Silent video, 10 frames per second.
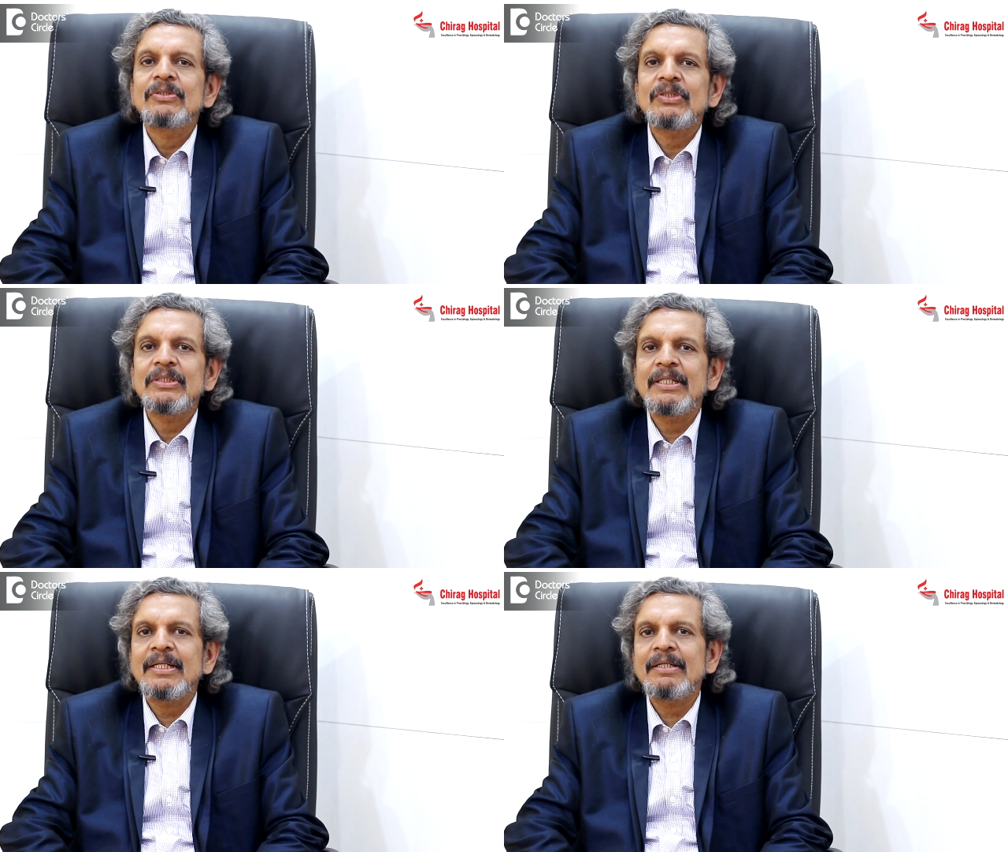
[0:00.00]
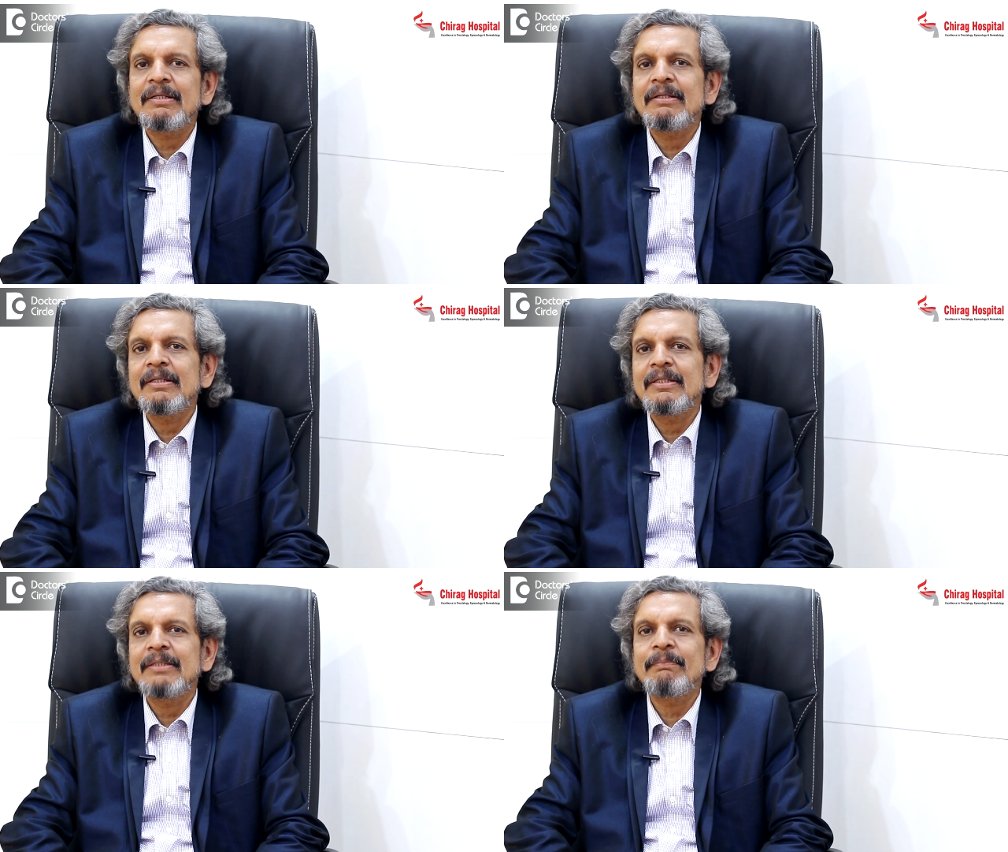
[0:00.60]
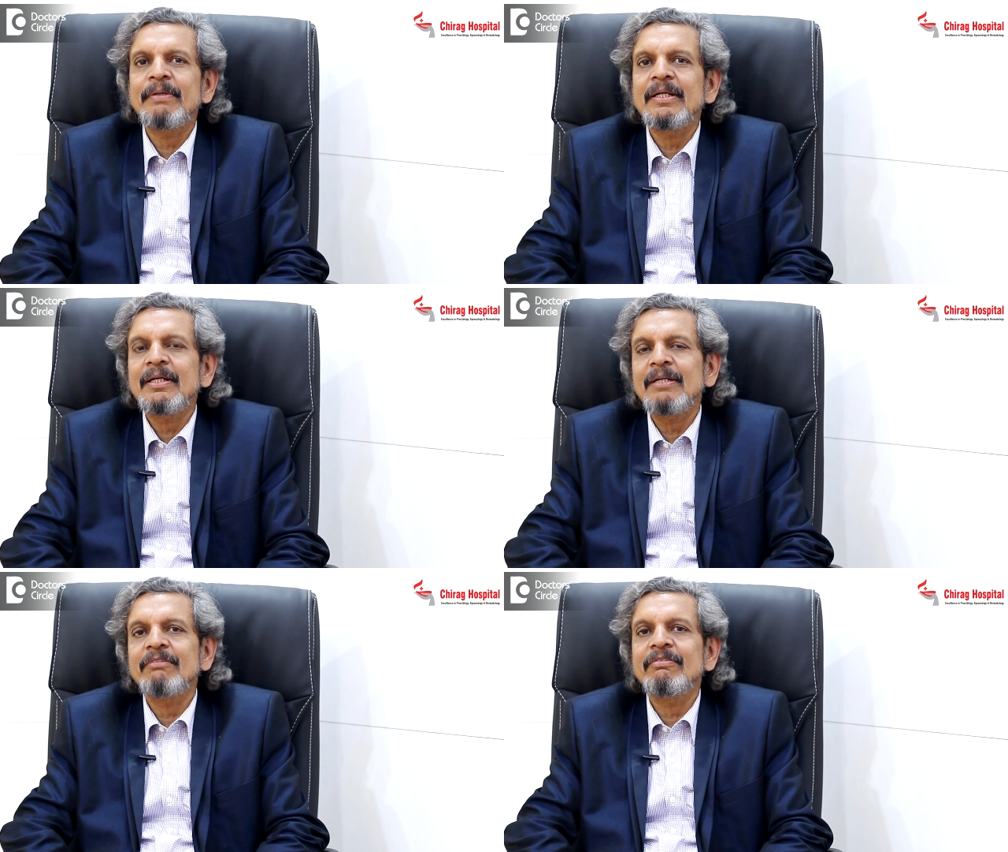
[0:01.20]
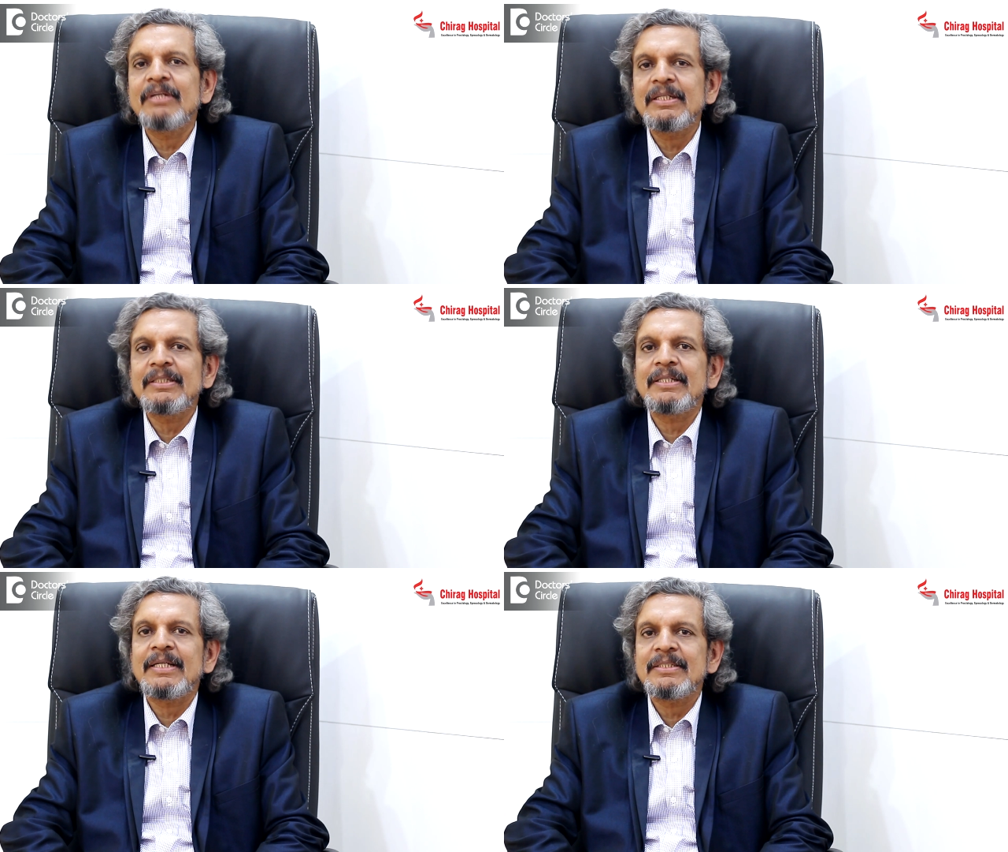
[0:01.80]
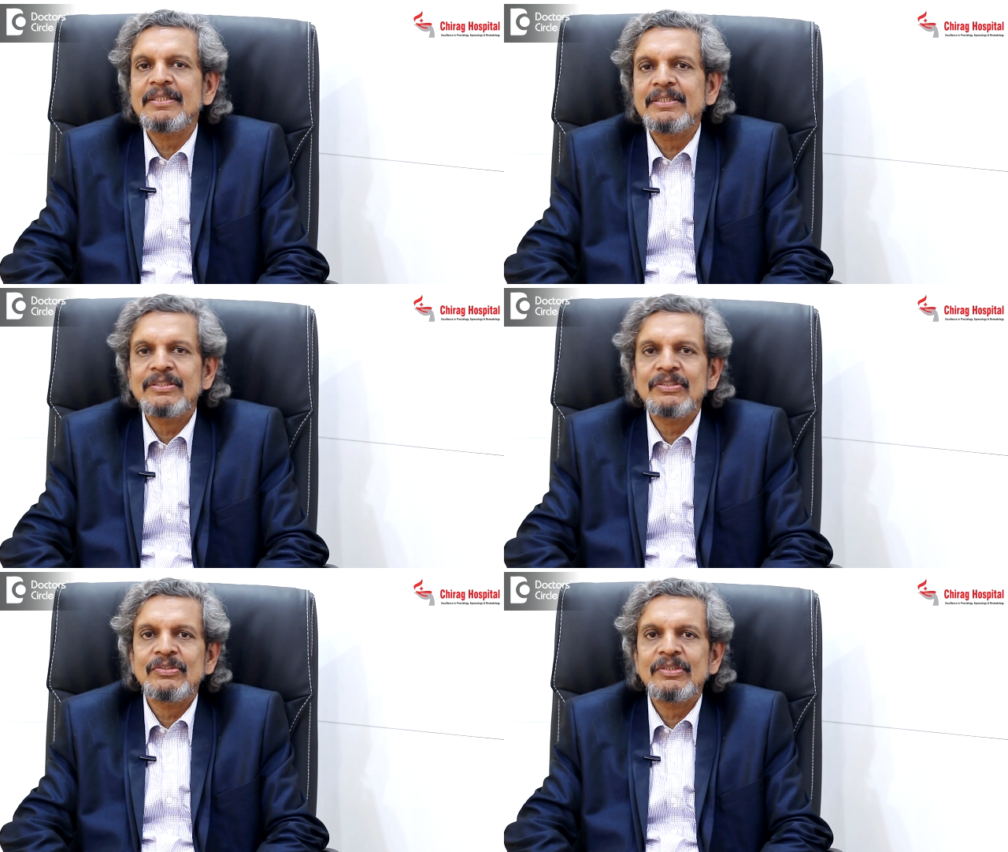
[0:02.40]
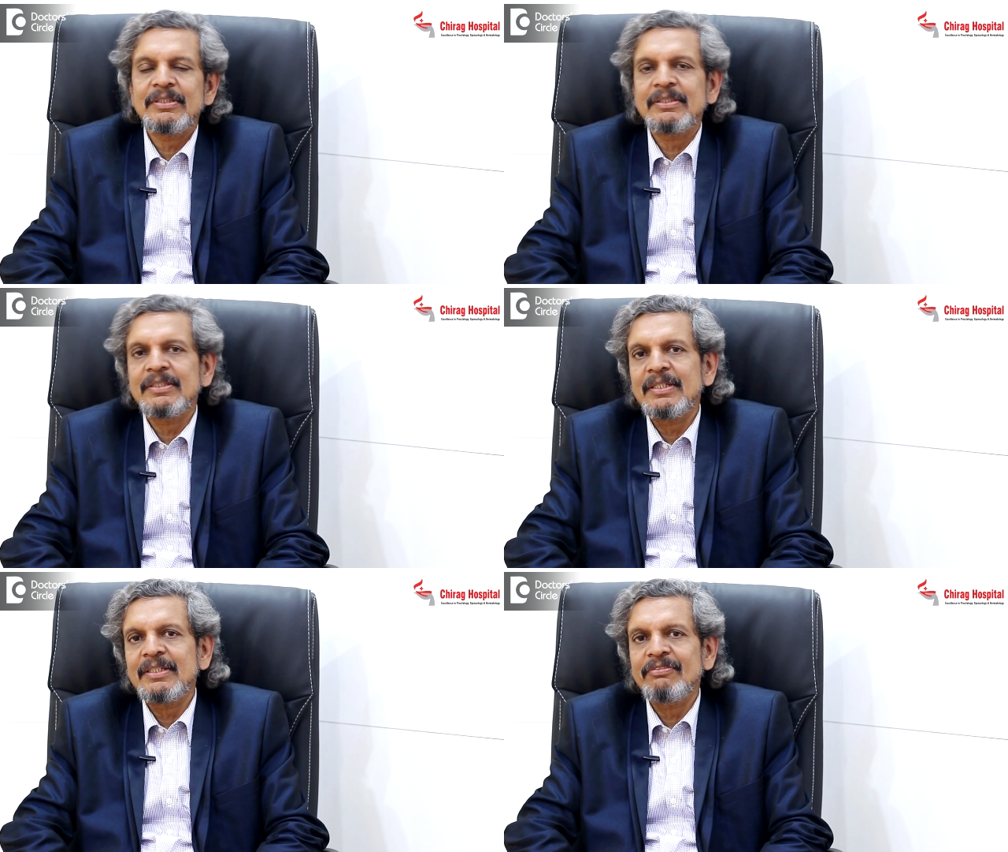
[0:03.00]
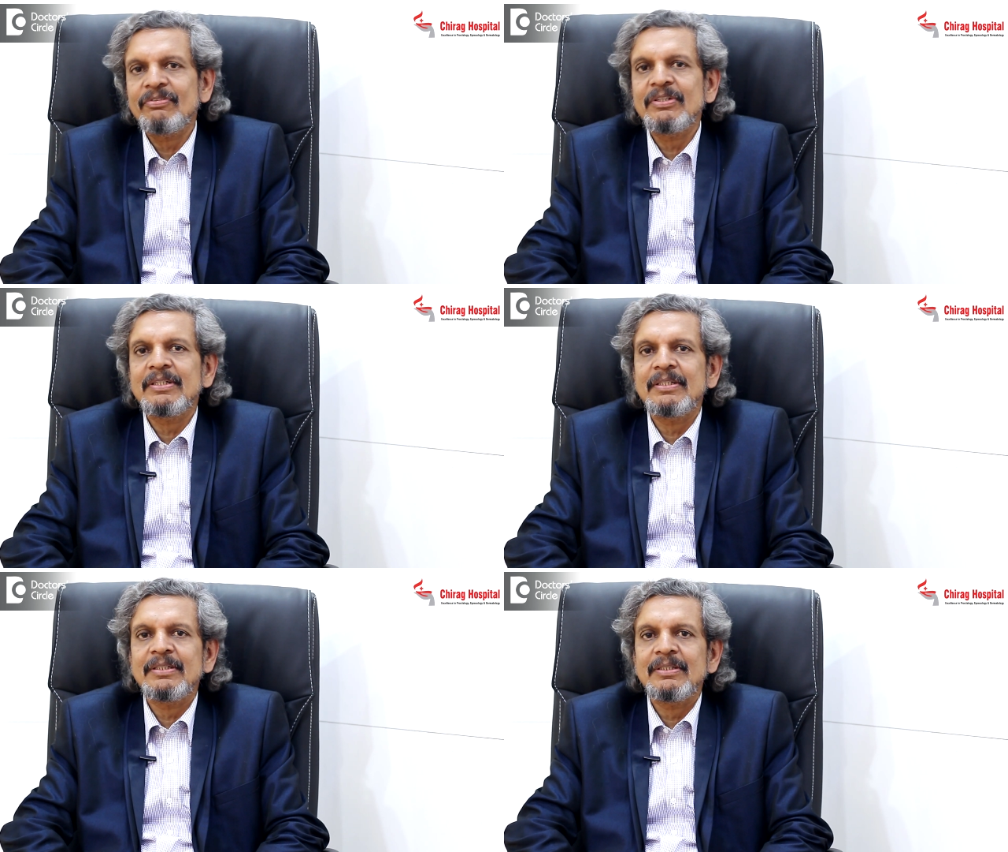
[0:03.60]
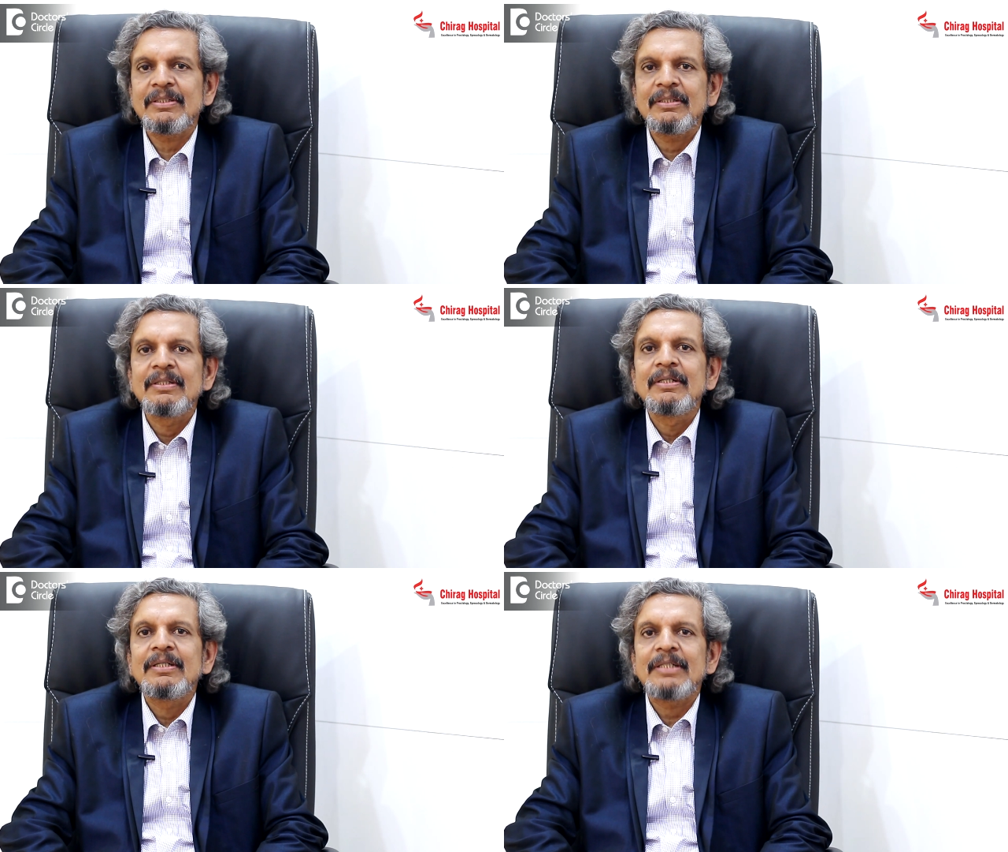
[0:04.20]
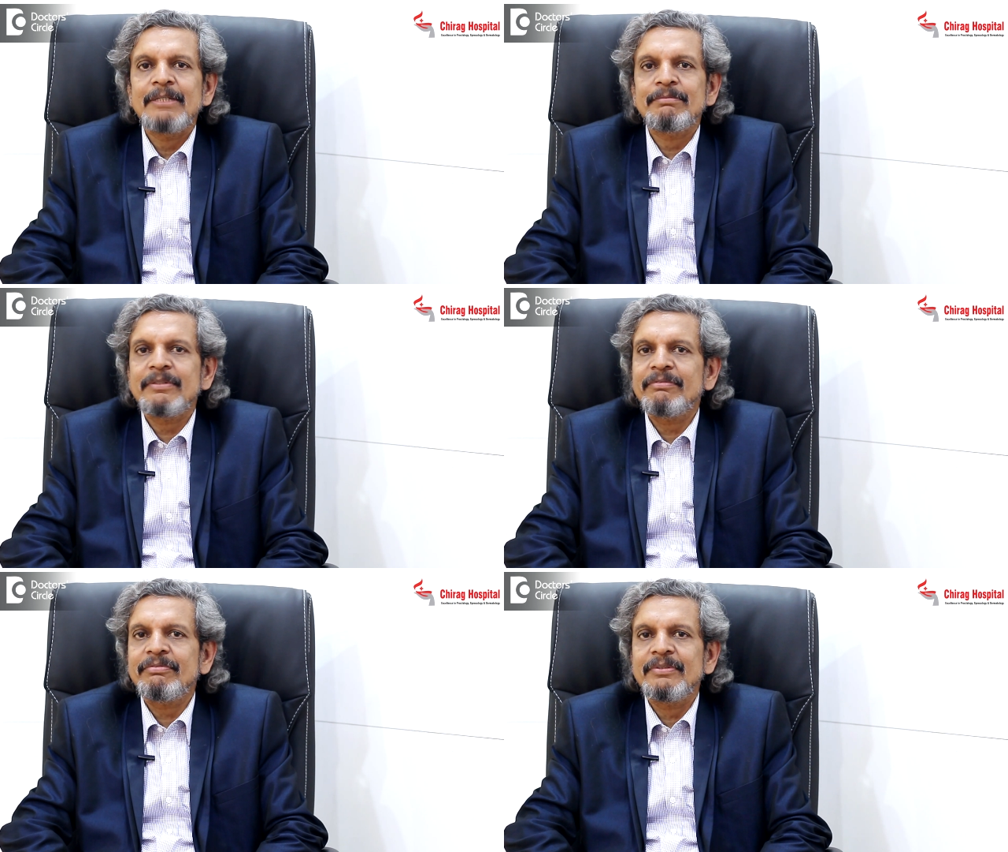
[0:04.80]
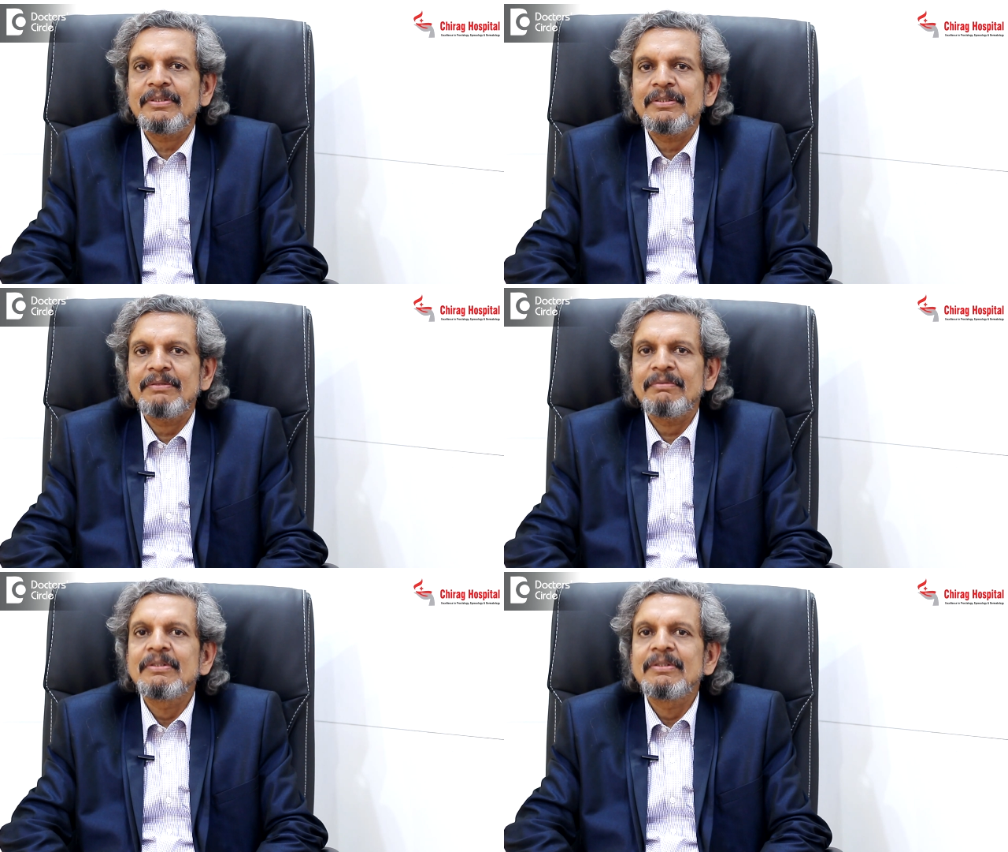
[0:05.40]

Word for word: So there are, uh, depending on where the cancer is situated, there are different uh, types of uh,